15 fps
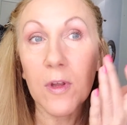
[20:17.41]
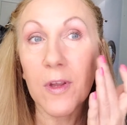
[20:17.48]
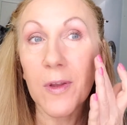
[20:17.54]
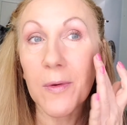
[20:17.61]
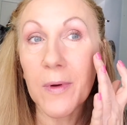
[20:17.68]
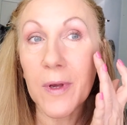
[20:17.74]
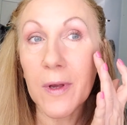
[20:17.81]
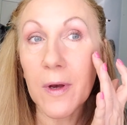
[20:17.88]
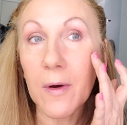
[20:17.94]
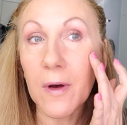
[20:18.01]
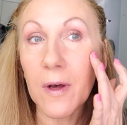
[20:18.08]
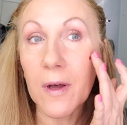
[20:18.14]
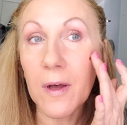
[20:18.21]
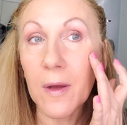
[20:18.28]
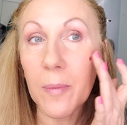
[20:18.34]
You want to go
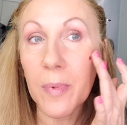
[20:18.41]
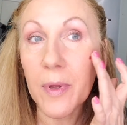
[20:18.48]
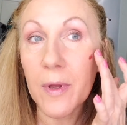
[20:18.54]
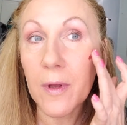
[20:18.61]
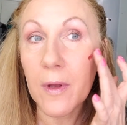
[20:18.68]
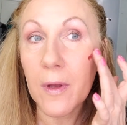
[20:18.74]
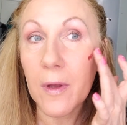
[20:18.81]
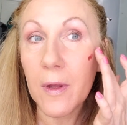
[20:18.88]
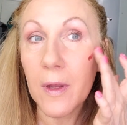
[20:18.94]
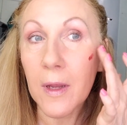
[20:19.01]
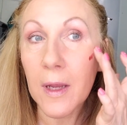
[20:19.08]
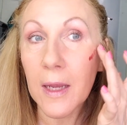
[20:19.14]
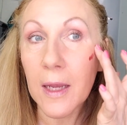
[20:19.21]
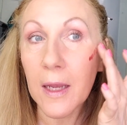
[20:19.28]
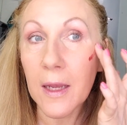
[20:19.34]
up
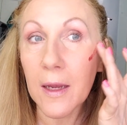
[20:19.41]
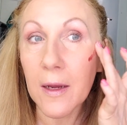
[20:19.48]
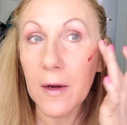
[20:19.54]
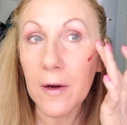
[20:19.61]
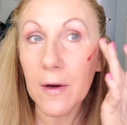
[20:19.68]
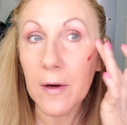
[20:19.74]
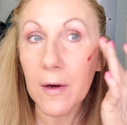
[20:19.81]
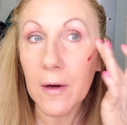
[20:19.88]
here